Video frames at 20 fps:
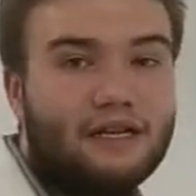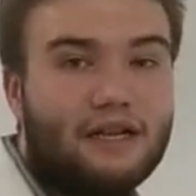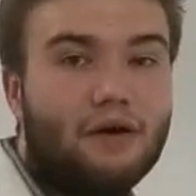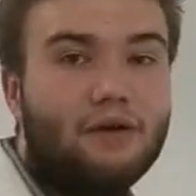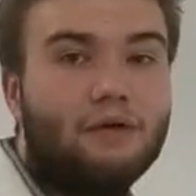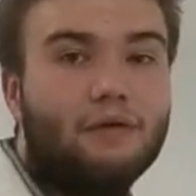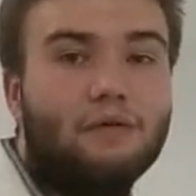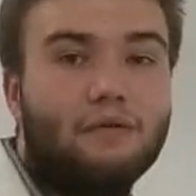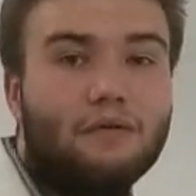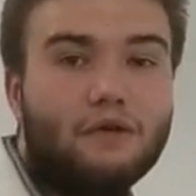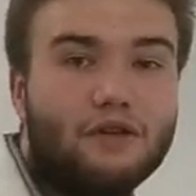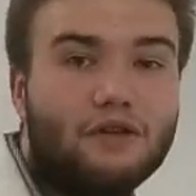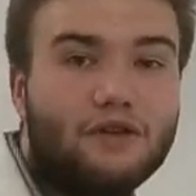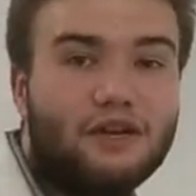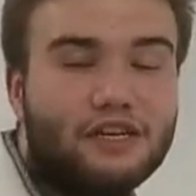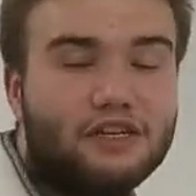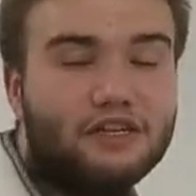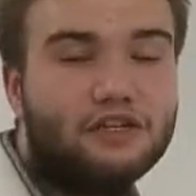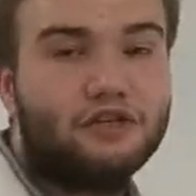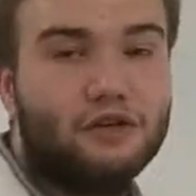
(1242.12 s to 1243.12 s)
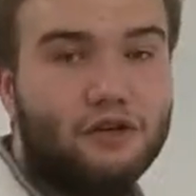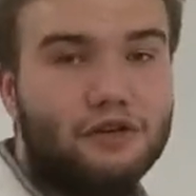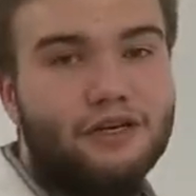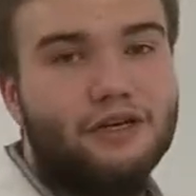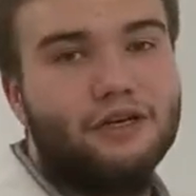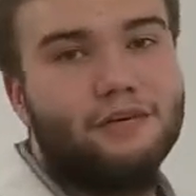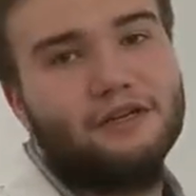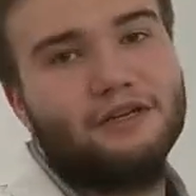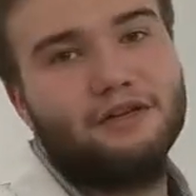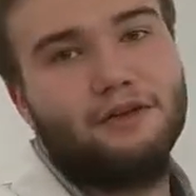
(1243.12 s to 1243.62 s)
Now we'll look at a
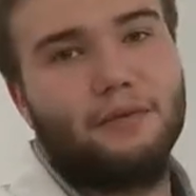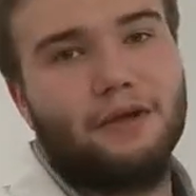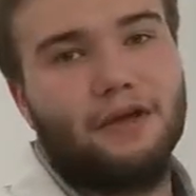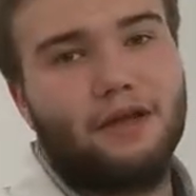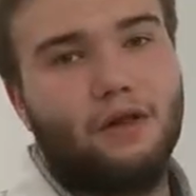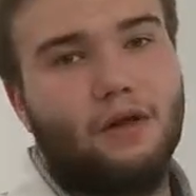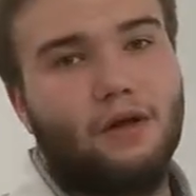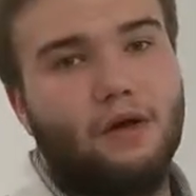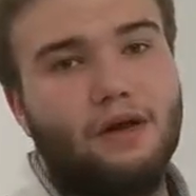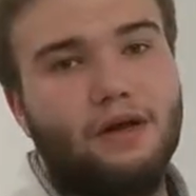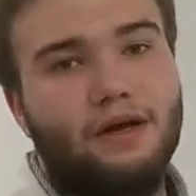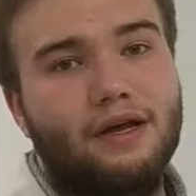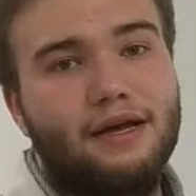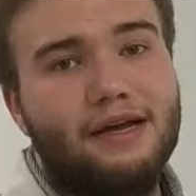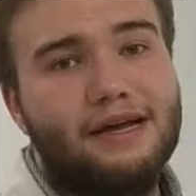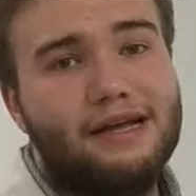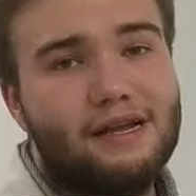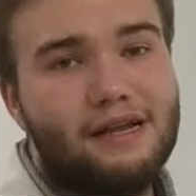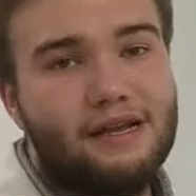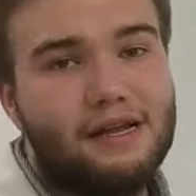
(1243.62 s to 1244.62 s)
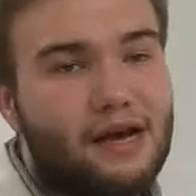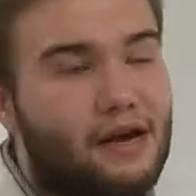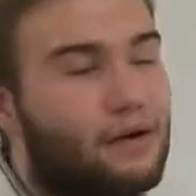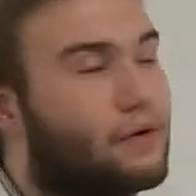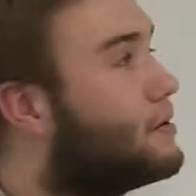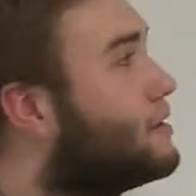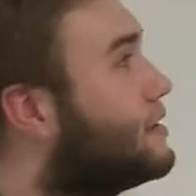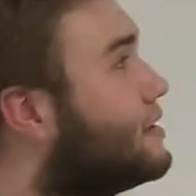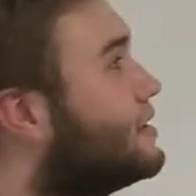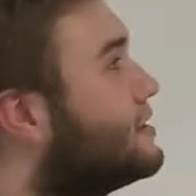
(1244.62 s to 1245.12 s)
strontium atomic clock.
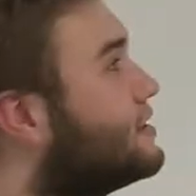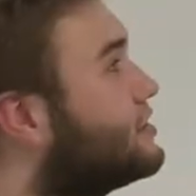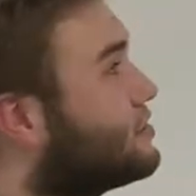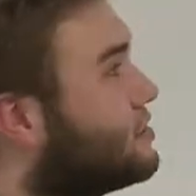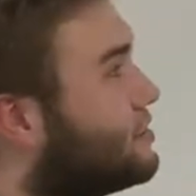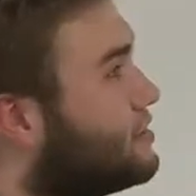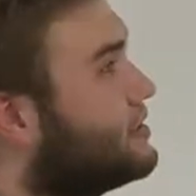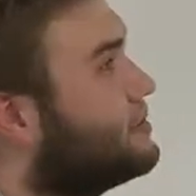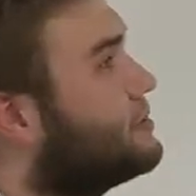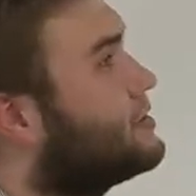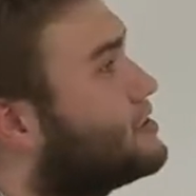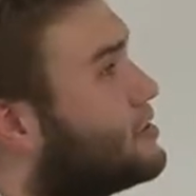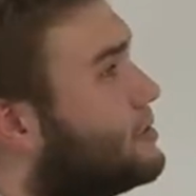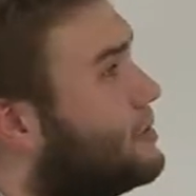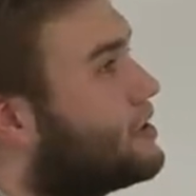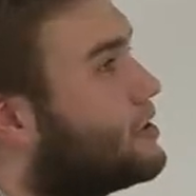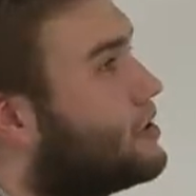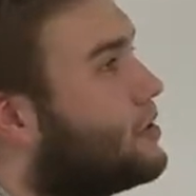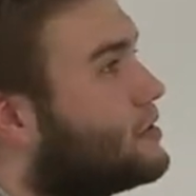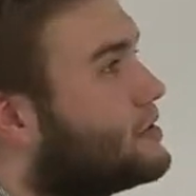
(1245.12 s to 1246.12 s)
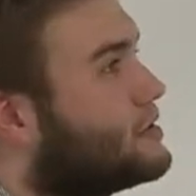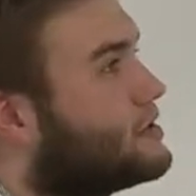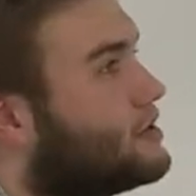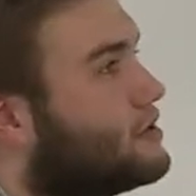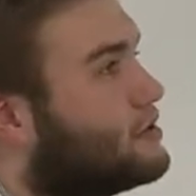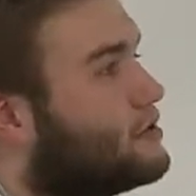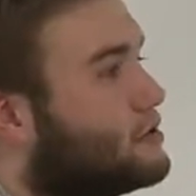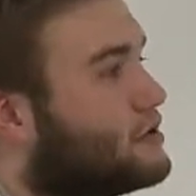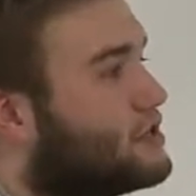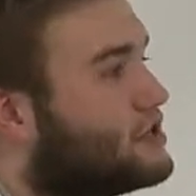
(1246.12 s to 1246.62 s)
Now, strontium atomic
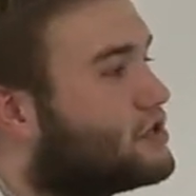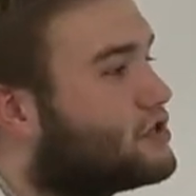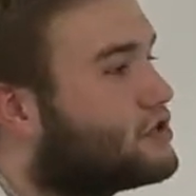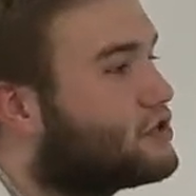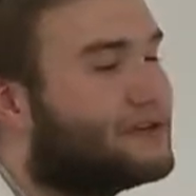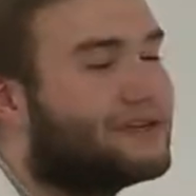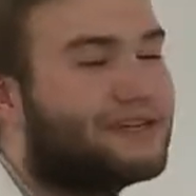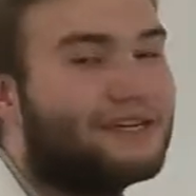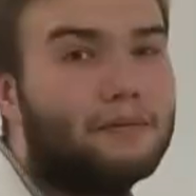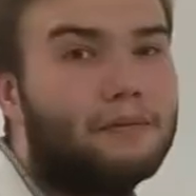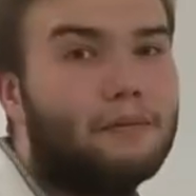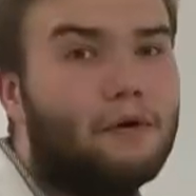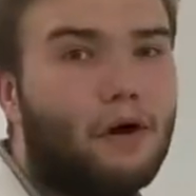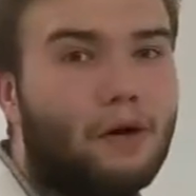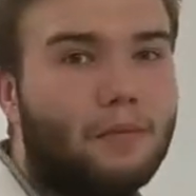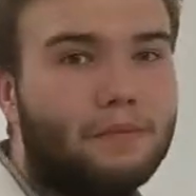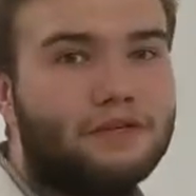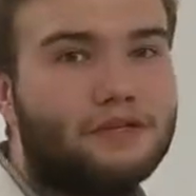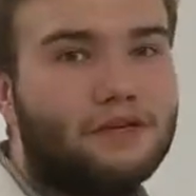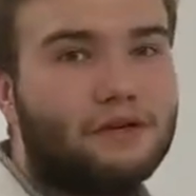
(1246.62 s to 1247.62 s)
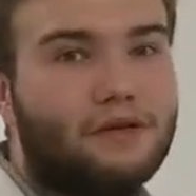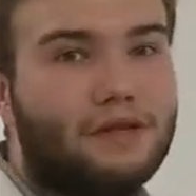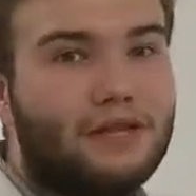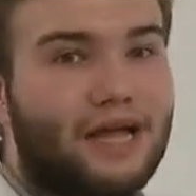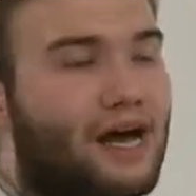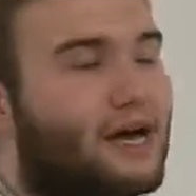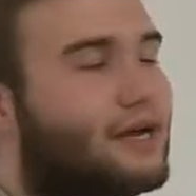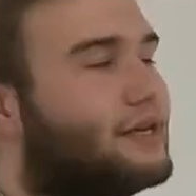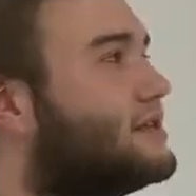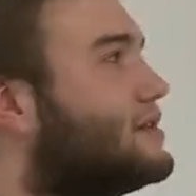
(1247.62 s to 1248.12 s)
clocks are known as strontium optical
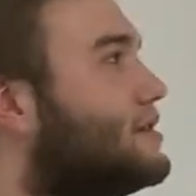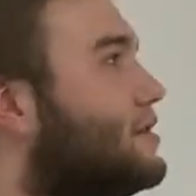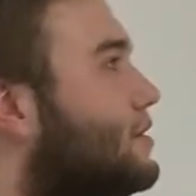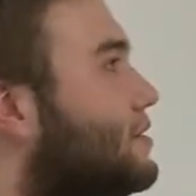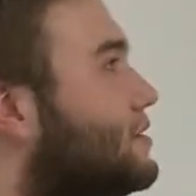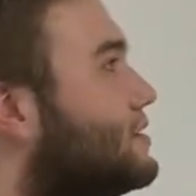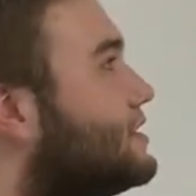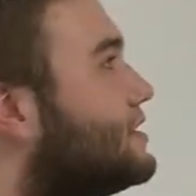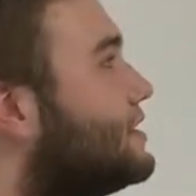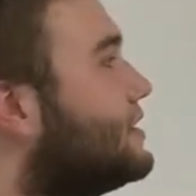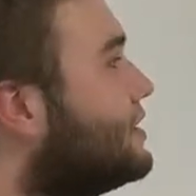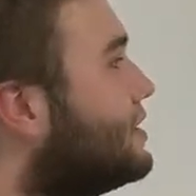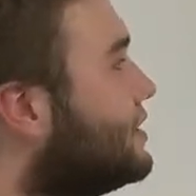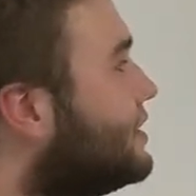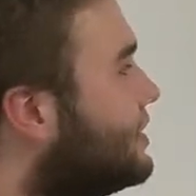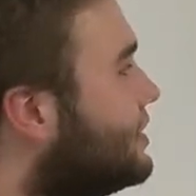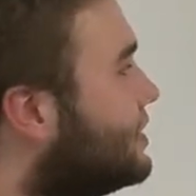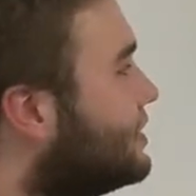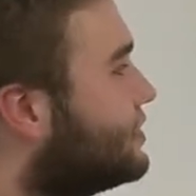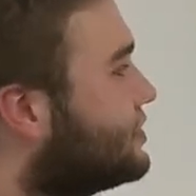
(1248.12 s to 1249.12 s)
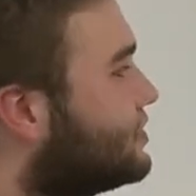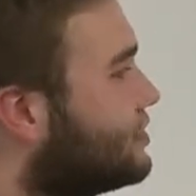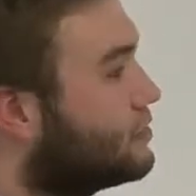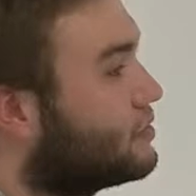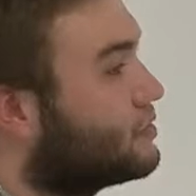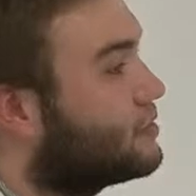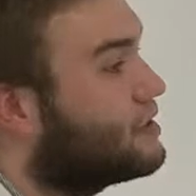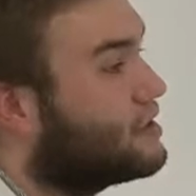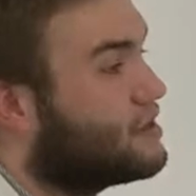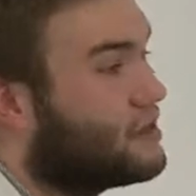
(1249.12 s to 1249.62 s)
lattice clocks.
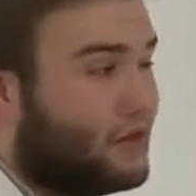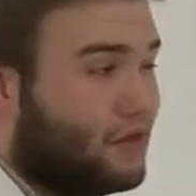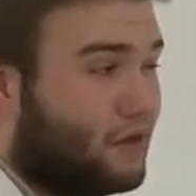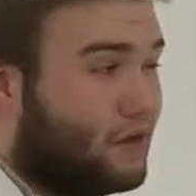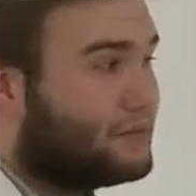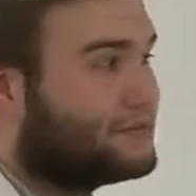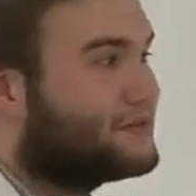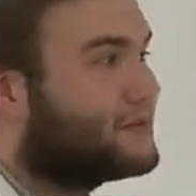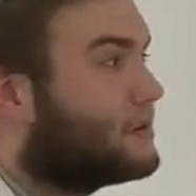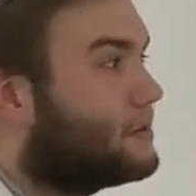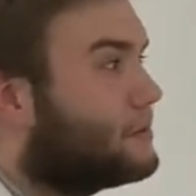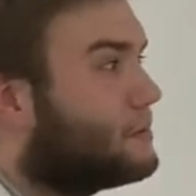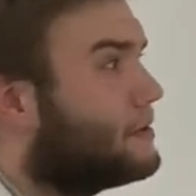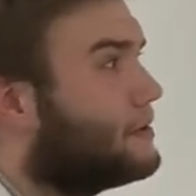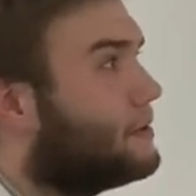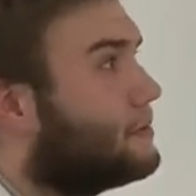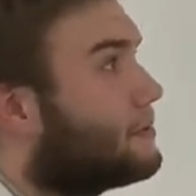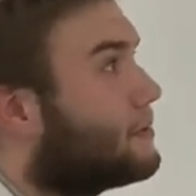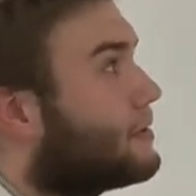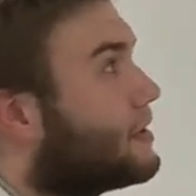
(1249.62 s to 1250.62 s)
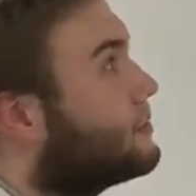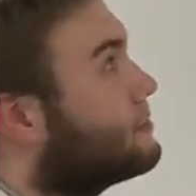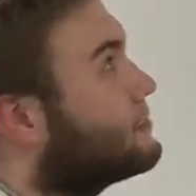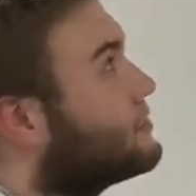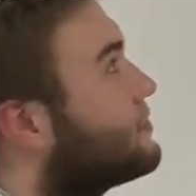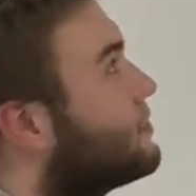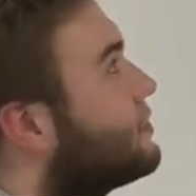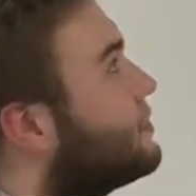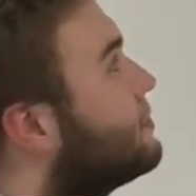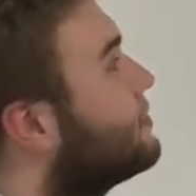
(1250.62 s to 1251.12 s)
So, the optical bit
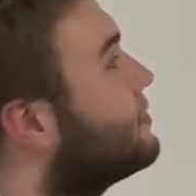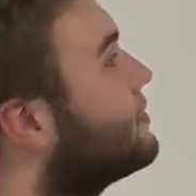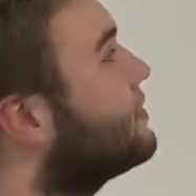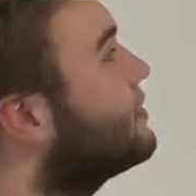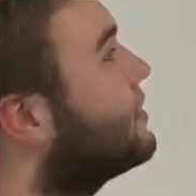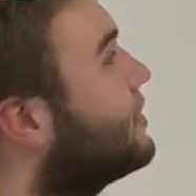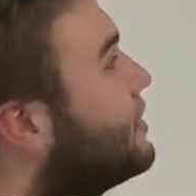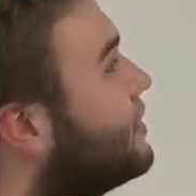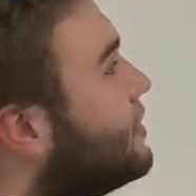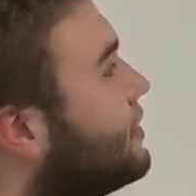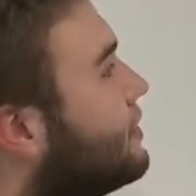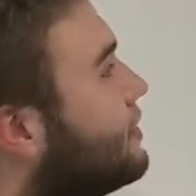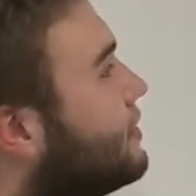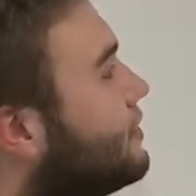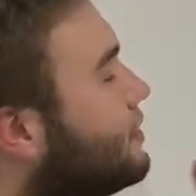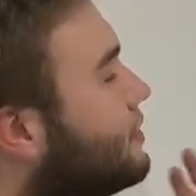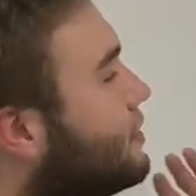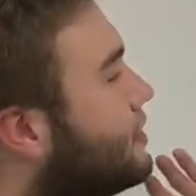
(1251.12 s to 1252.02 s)
comes from the